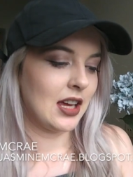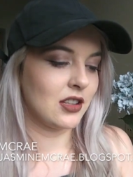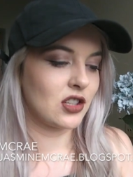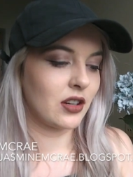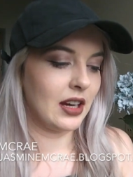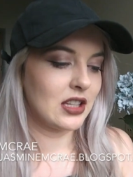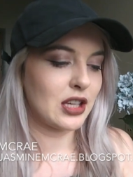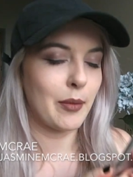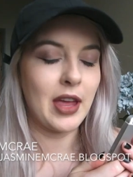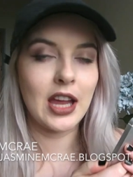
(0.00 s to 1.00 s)
and the screen's
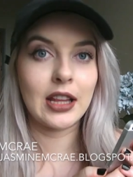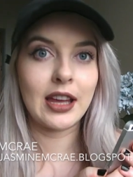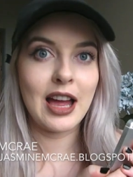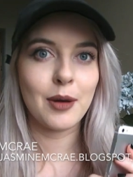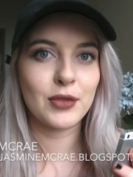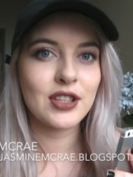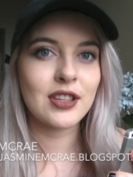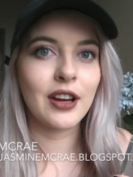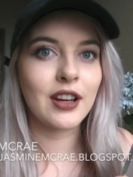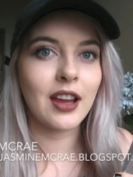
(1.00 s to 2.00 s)
so big and the camera's
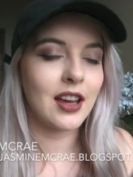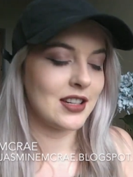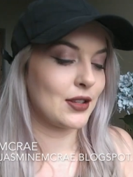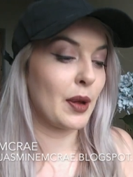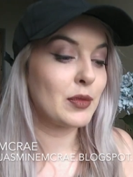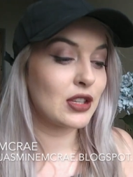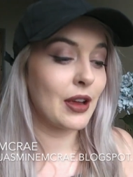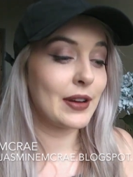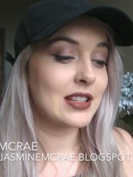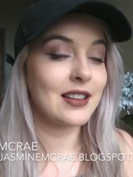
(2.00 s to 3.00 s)
so good, so I'm
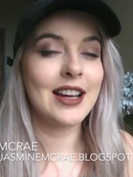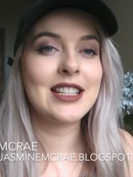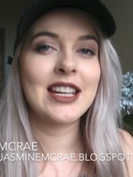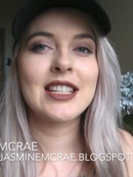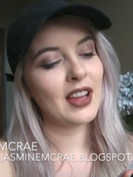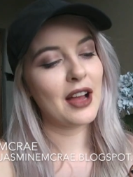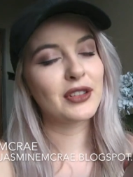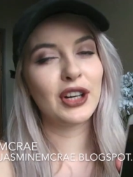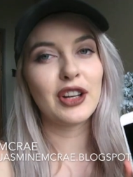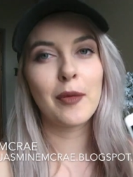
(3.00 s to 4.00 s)
so excited. I've
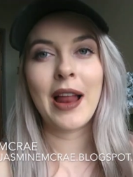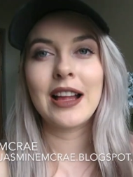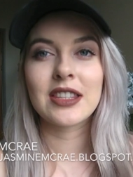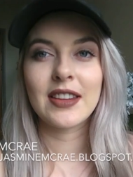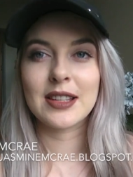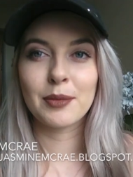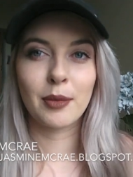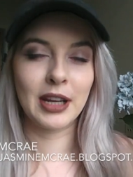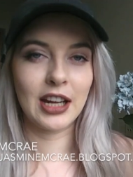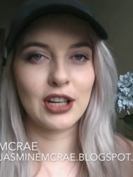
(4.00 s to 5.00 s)
got a lot of plans for this. I'm
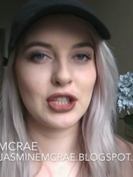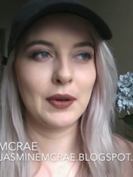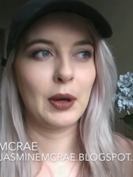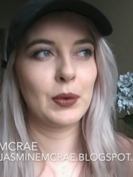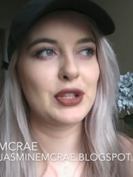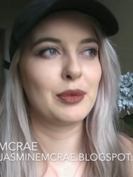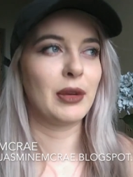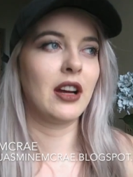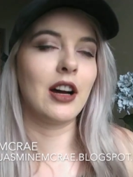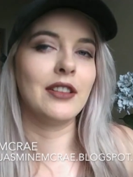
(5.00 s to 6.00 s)
probably going to do a what's on
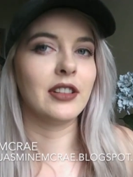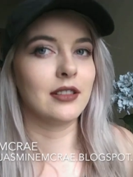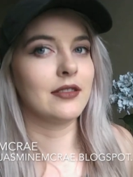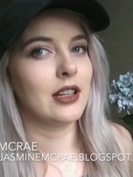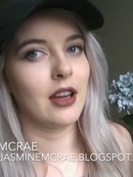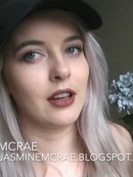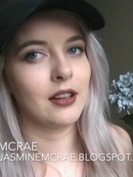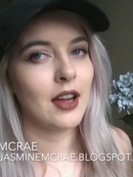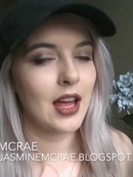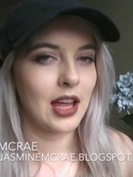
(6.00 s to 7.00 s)
my iPhone
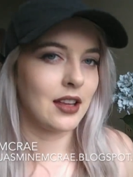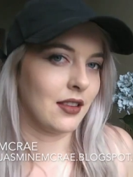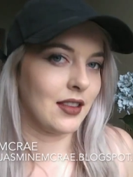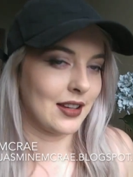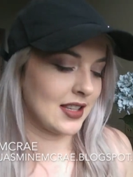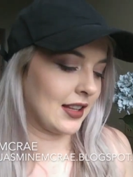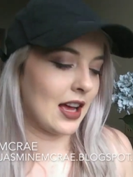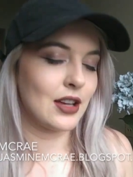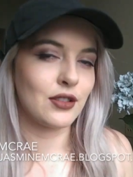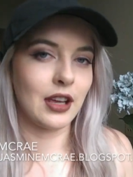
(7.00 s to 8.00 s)
video and things like
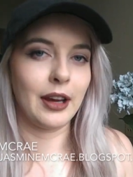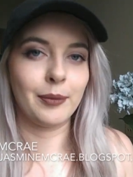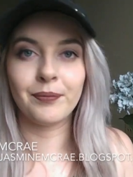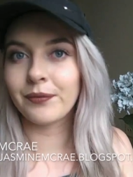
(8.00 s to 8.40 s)
that, so